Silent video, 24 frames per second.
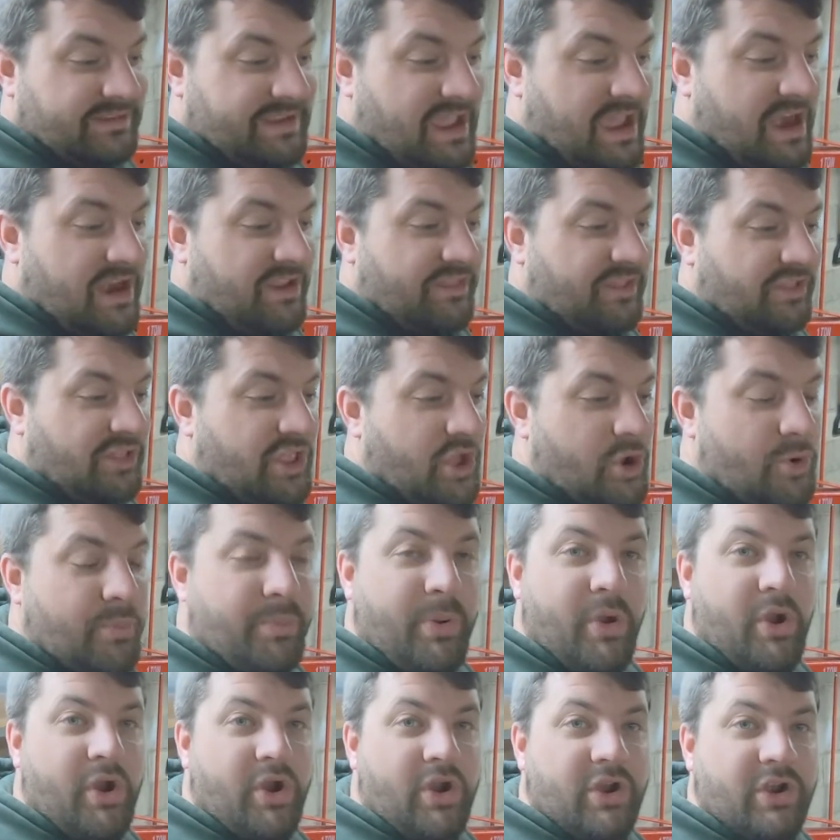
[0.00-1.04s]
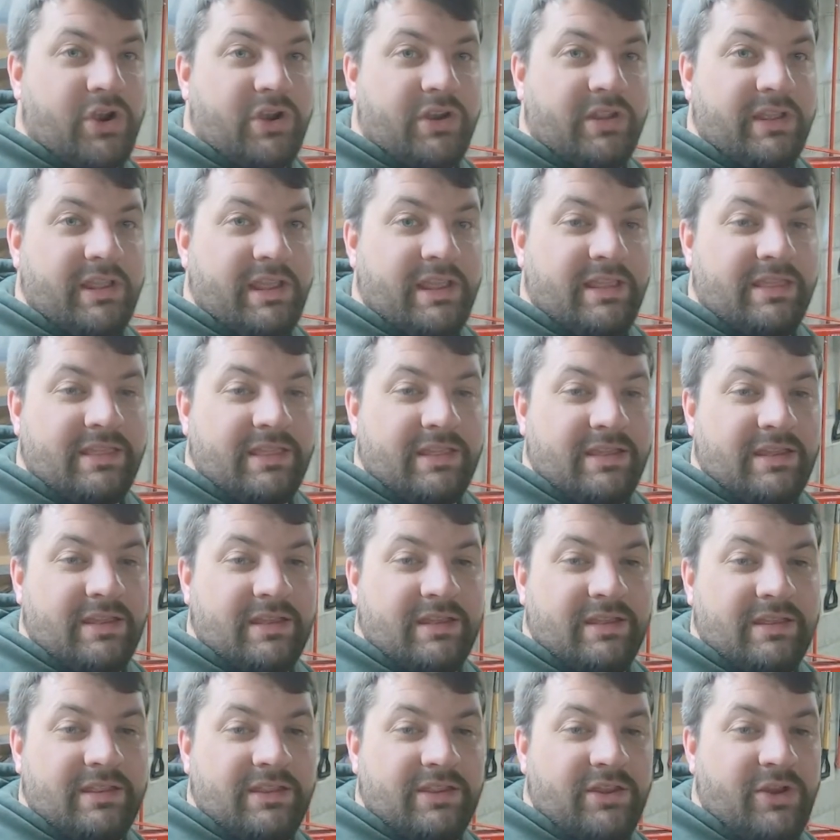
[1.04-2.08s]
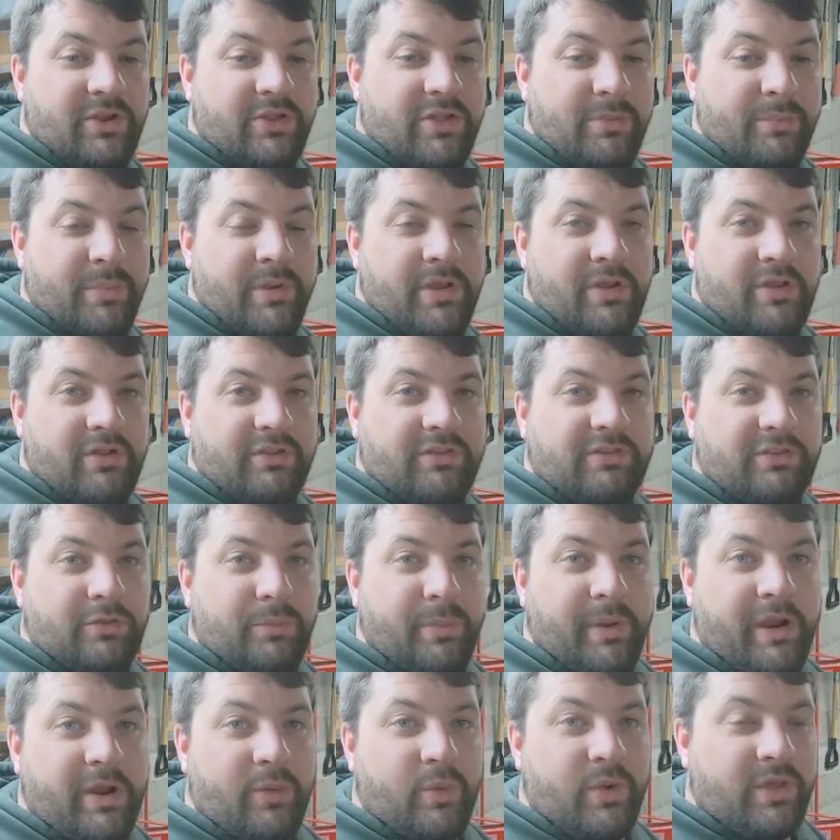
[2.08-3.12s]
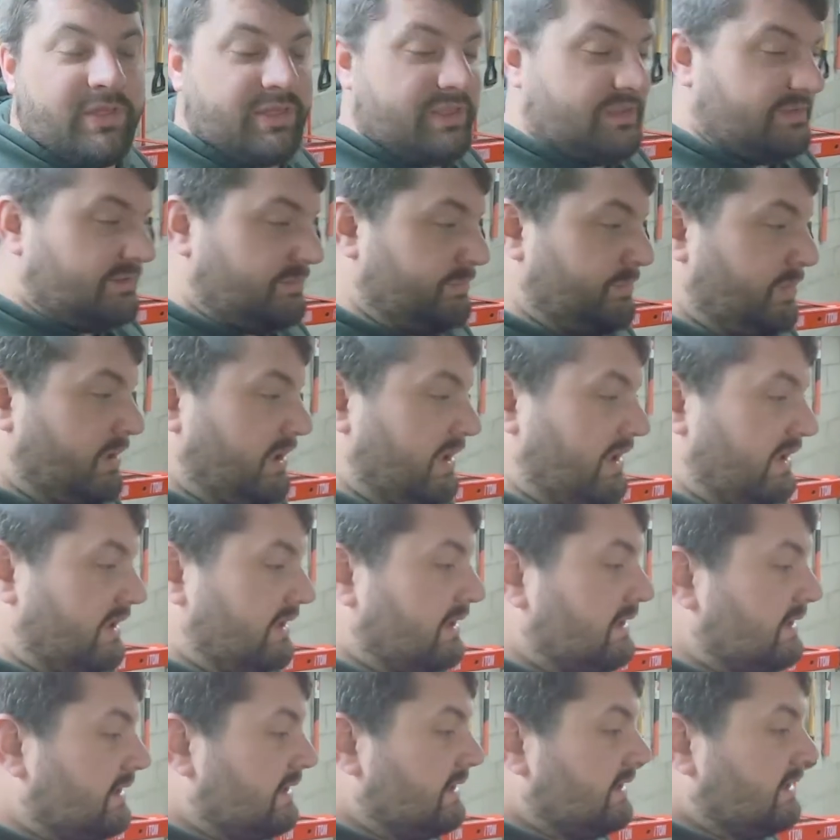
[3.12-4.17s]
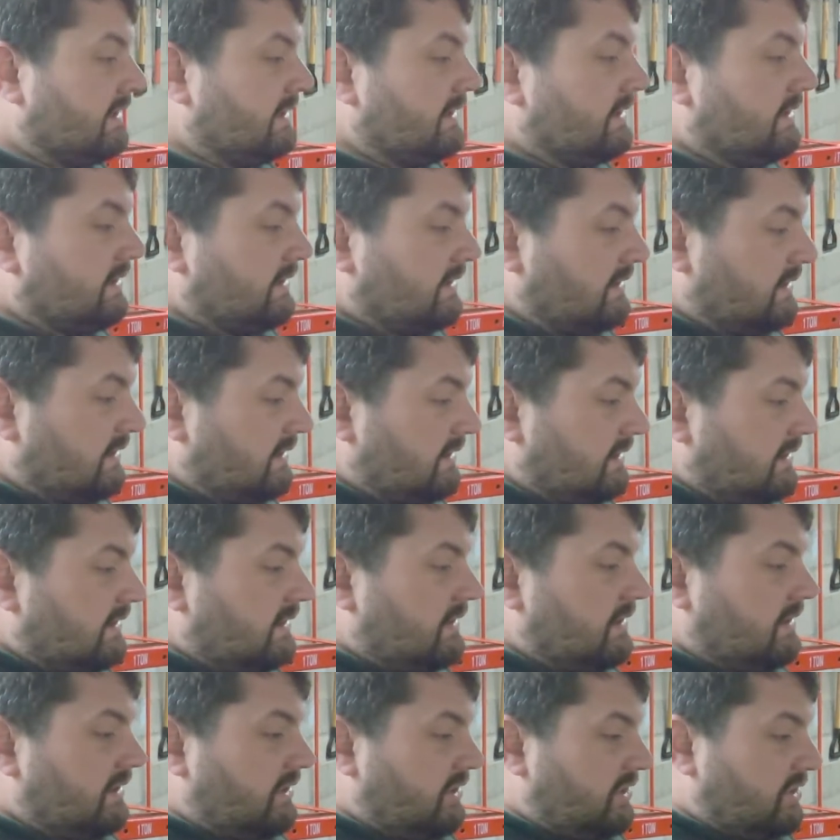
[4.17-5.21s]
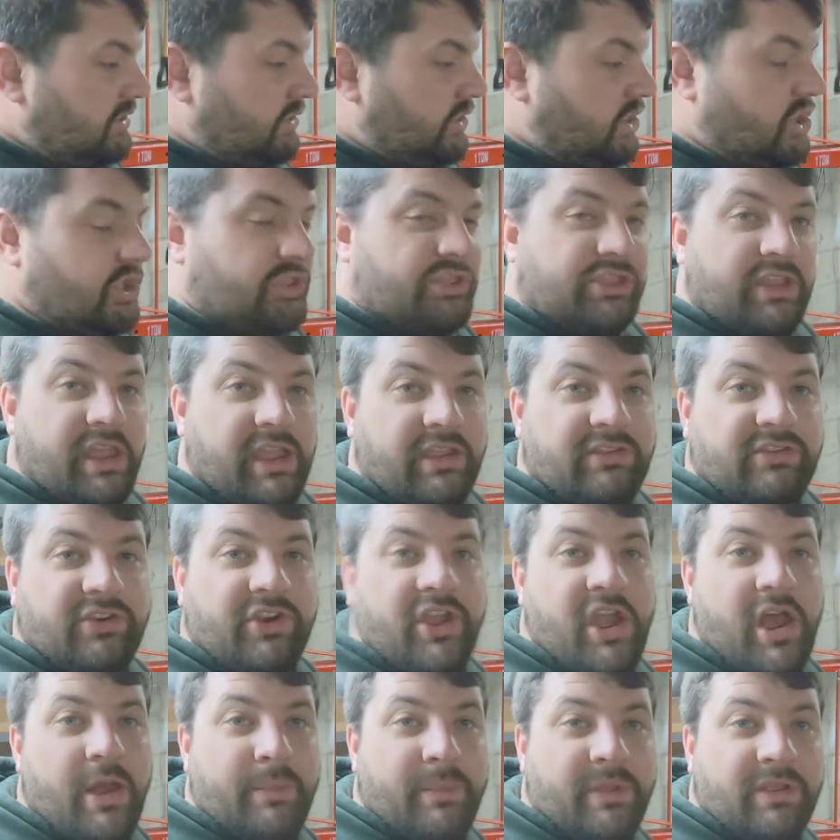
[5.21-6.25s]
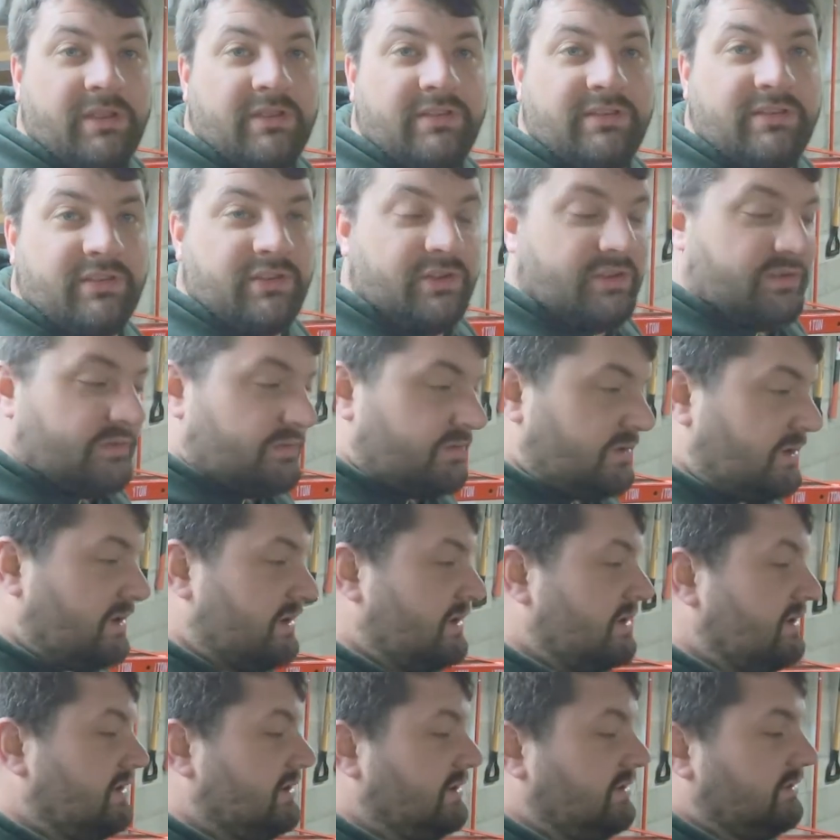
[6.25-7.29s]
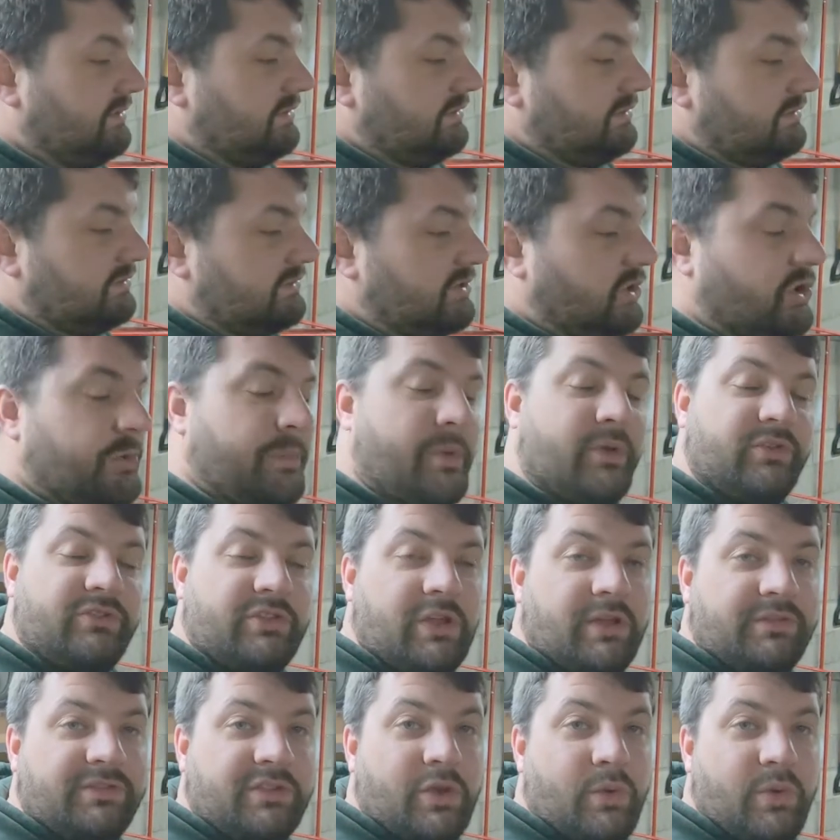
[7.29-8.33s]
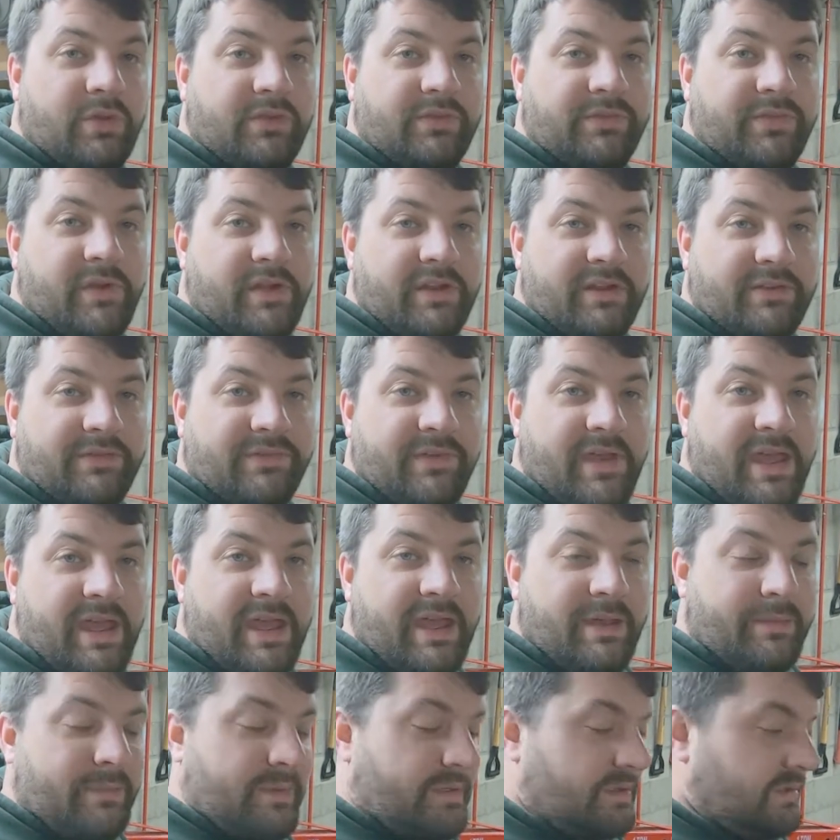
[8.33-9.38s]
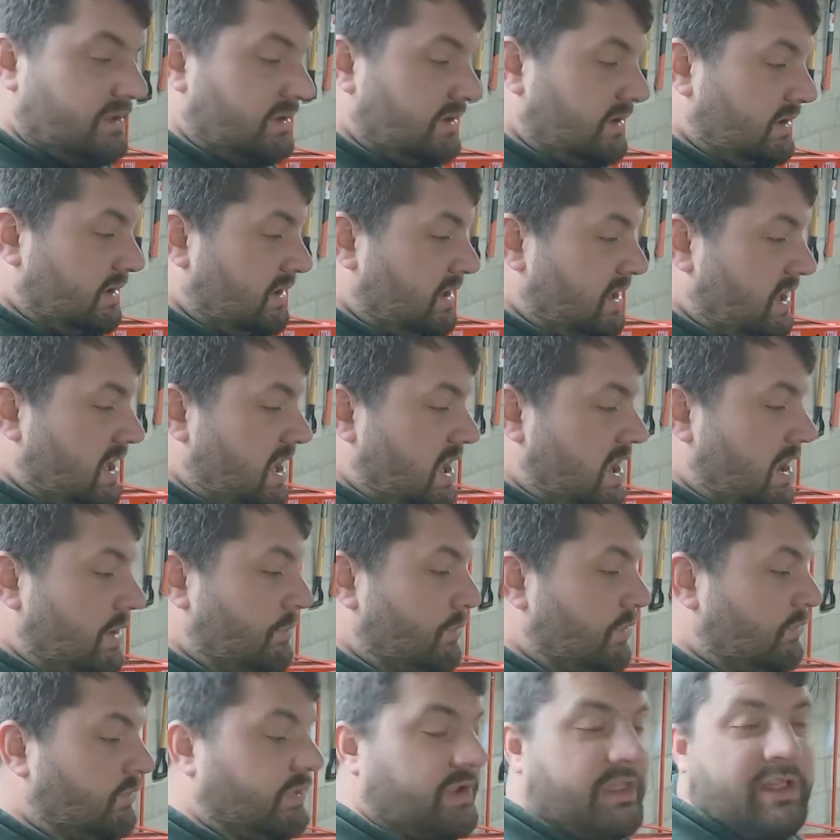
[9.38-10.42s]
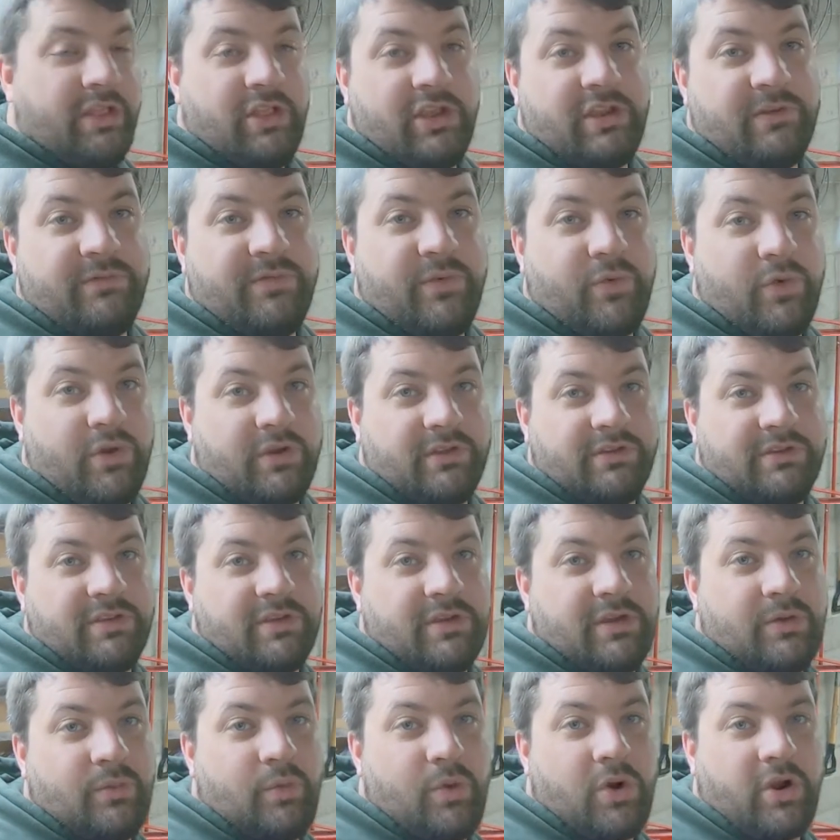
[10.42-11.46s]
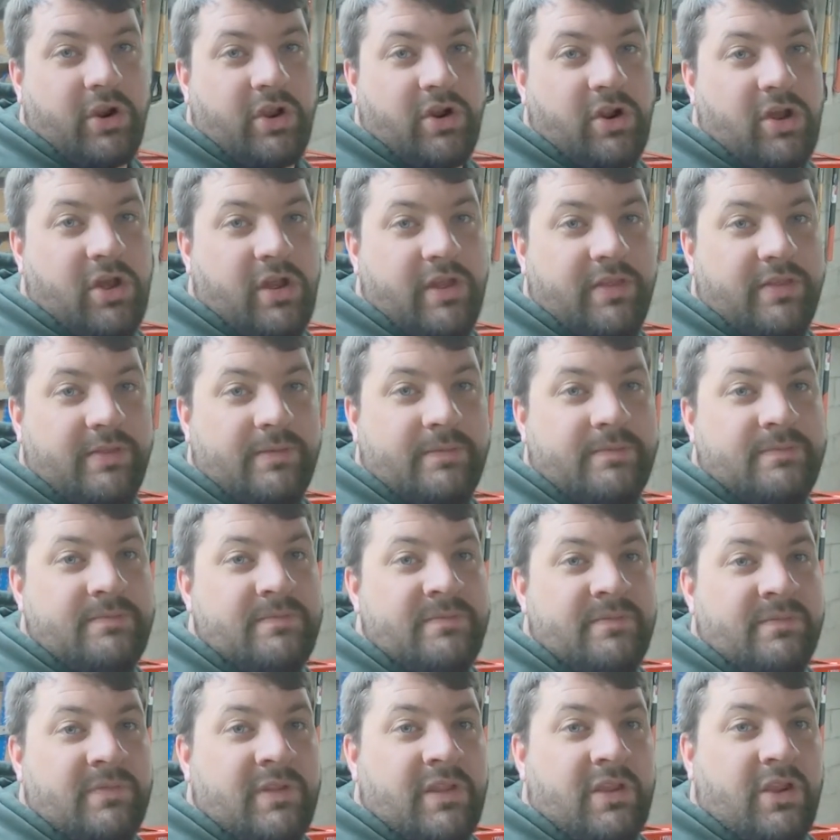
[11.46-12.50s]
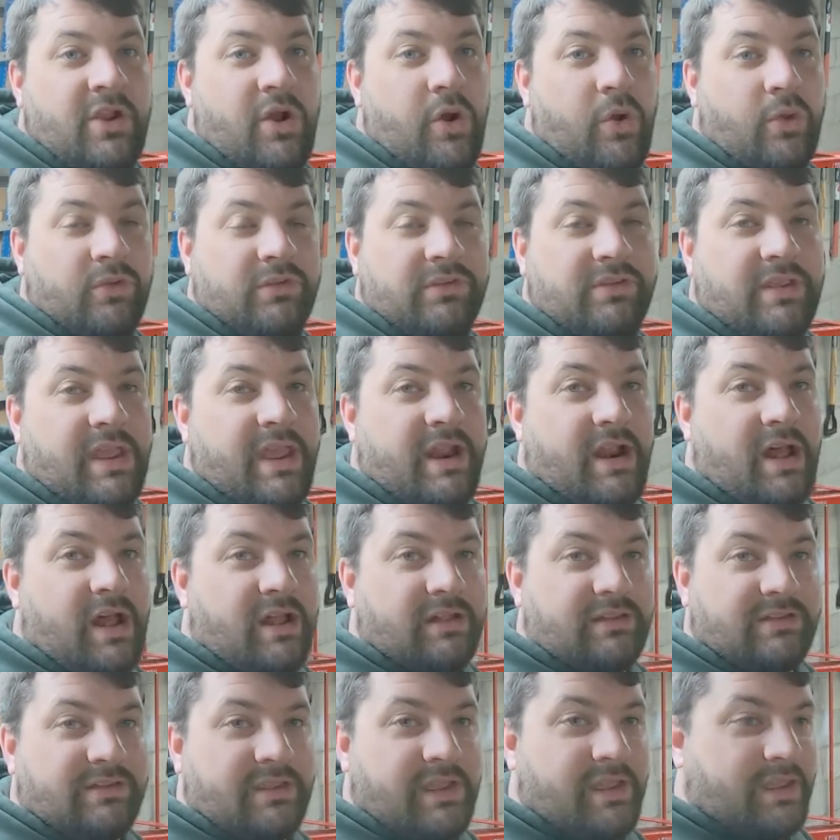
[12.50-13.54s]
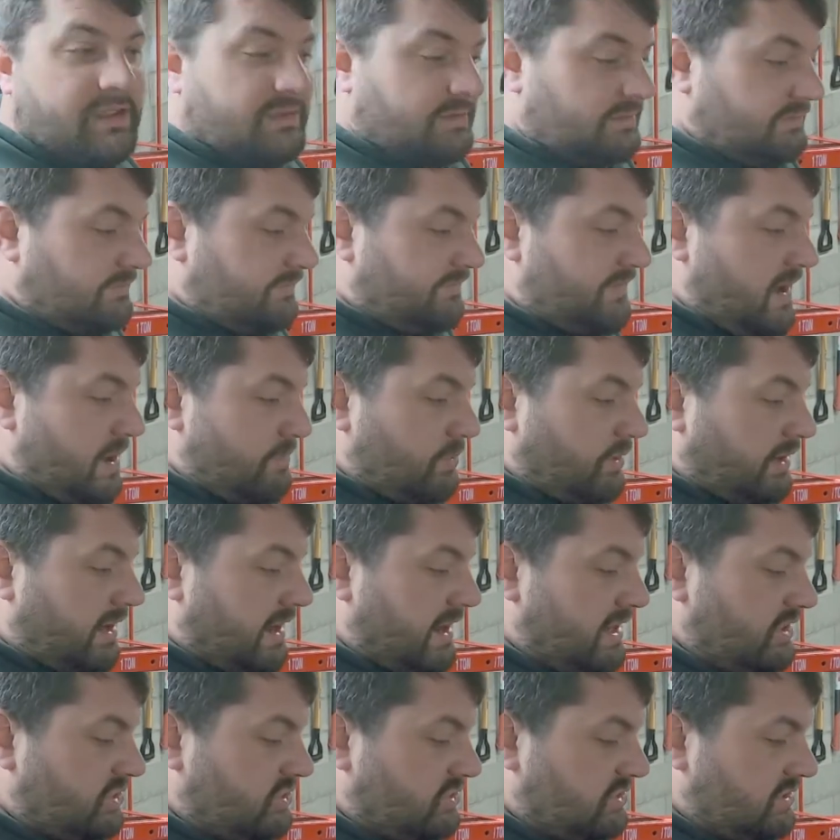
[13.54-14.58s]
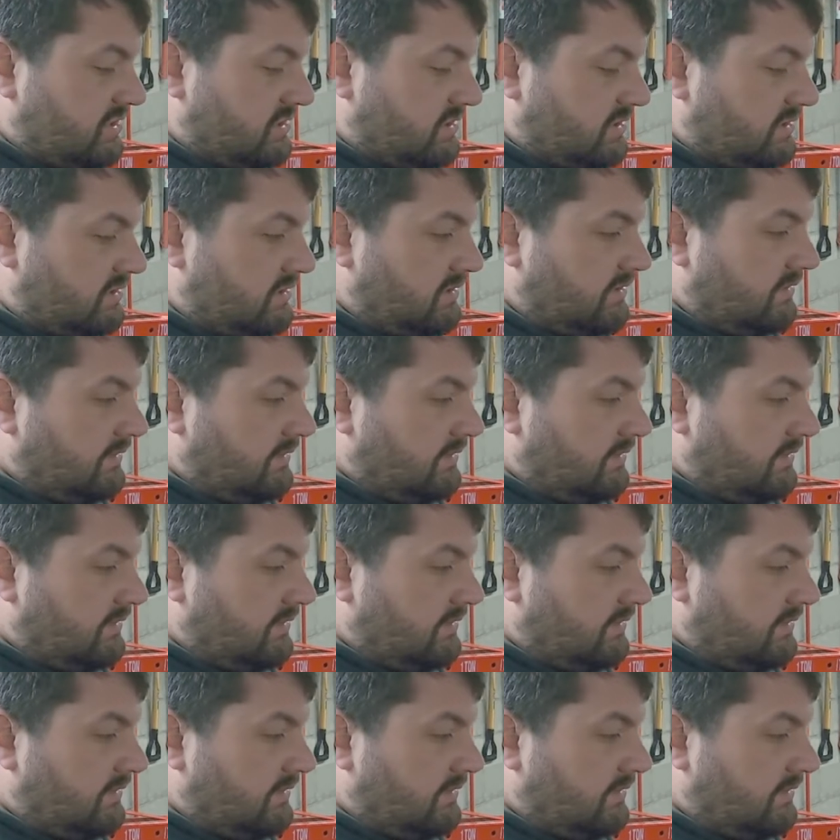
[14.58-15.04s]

kind of the low part in the, you know, the build, so bear with us. But, you know, good things are coming soon. Turbo stuff's always fun to fab. We're really looking forward to working on cold side, hot side fabrication.